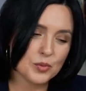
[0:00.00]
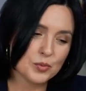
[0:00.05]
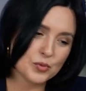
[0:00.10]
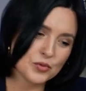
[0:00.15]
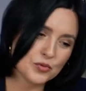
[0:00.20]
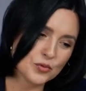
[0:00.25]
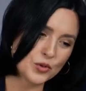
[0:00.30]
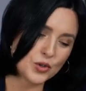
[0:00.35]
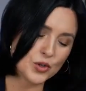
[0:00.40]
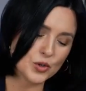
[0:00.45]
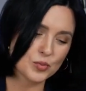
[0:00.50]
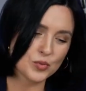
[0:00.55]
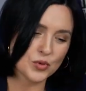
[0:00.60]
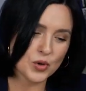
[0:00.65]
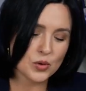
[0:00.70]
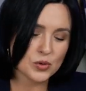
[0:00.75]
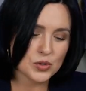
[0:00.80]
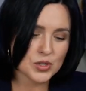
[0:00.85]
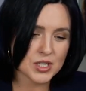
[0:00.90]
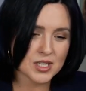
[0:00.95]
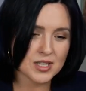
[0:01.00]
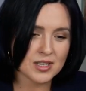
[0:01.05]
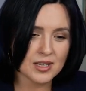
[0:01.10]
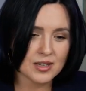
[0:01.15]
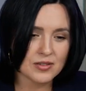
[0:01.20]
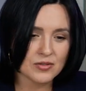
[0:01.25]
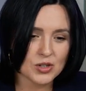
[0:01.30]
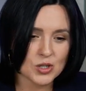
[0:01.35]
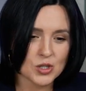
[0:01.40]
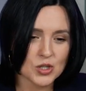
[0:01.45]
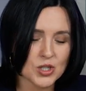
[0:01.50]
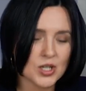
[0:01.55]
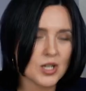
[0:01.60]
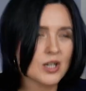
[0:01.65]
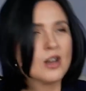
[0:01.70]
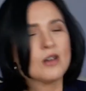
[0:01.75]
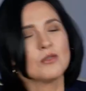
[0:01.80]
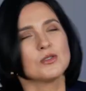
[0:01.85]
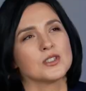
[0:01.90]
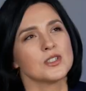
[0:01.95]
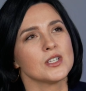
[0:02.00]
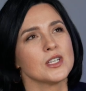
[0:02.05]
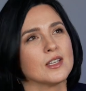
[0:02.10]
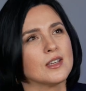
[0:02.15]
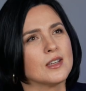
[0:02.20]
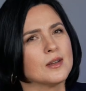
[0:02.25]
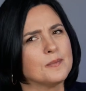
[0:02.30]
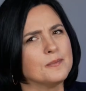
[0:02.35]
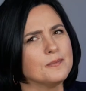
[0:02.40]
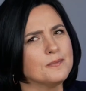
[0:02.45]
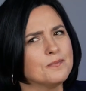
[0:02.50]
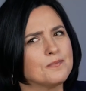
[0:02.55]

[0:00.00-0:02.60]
before you approached Kiev region, and I was thinking,